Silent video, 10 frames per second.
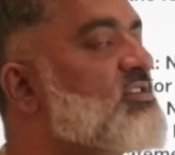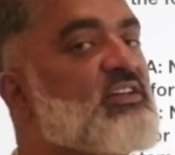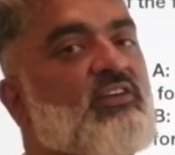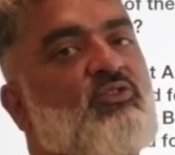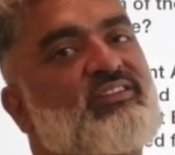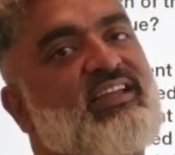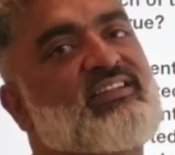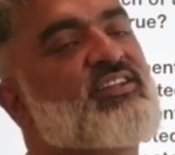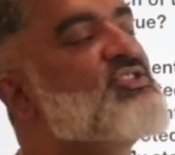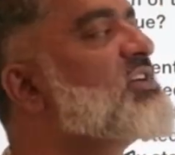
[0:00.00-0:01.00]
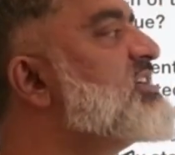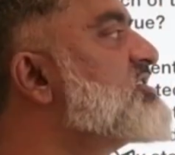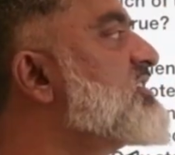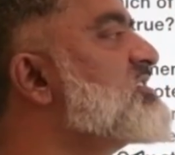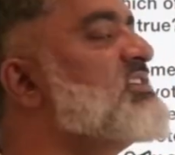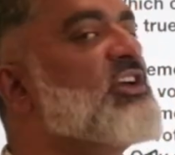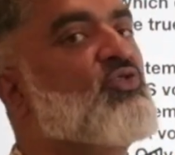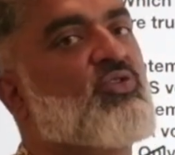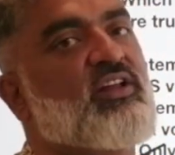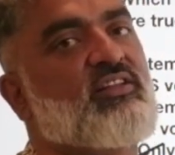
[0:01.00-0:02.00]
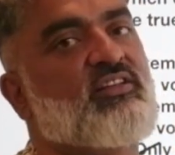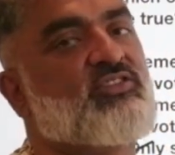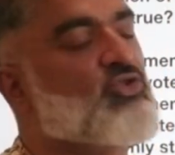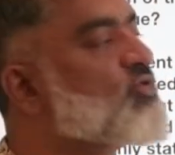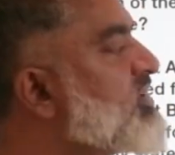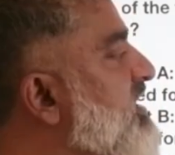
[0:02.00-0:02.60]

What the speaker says: It was essentially just decoding the story,